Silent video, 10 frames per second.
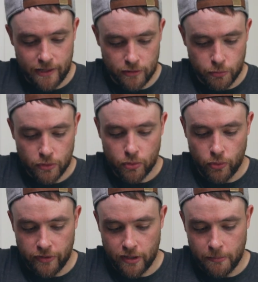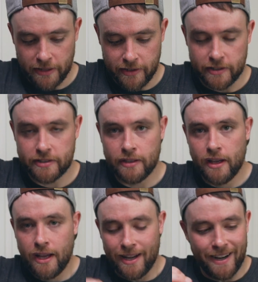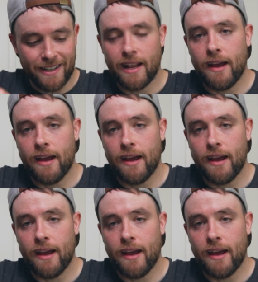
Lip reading: And the real cool thing about this, and it didn't